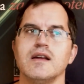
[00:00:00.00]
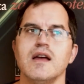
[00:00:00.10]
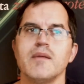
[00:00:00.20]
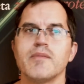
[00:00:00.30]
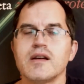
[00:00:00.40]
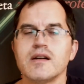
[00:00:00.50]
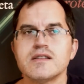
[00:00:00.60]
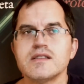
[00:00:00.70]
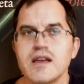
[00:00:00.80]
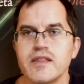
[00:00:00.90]

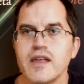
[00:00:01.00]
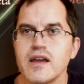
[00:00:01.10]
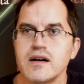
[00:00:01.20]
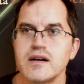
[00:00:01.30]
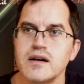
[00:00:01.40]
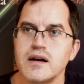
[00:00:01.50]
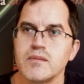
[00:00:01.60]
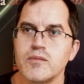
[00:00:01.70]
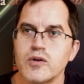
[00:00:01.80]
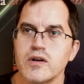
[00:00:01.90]
because they are
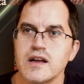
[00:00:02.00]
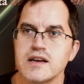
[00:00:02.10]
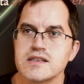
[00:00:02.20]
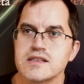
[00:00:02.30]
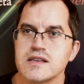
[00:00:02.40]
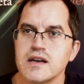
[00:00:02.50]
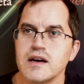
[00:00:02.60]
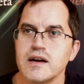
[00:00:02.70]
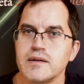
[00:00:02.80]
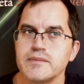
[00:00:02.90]
more or less
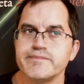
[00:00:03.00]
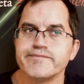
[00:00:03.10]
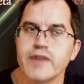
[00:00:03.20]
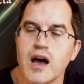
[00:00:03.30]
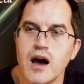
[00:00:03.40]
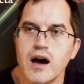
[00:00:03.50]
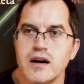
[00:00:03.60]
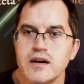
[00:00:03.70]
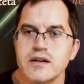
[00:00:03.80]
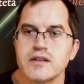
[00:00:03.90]

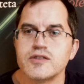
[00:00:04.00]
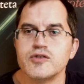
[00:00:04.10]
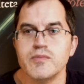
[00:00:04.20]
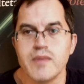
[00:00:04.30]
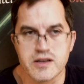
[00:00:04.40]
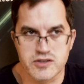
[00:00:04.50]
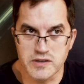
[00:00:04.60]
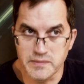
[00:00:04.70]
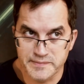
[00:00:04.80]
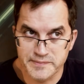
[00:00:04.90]
hard to measure,
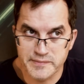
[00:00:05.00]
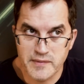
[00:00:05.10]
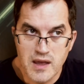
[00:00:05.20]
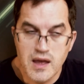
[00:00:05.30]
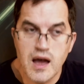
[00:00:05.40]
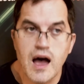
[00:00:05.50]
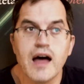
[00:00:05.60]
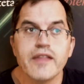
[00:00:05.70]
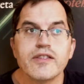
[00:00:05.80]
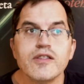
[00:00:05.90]

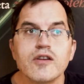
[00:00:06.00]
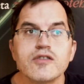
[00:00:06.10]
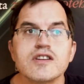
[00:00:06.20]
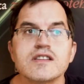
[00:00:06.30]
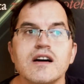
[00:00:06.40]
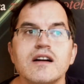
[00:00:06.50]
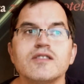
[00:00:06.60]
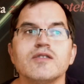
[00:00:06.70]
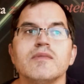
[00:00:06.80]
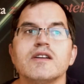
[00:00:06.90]
and not just hard
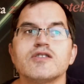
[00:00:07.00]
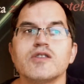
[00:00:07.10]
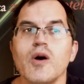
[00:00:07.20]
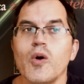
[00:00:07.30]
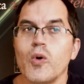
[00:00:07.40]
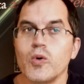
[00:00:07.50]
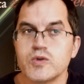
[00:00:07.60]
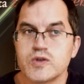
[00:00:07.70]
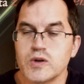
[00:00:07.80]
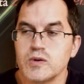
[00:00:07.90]
to measure,
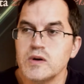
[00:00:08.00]
also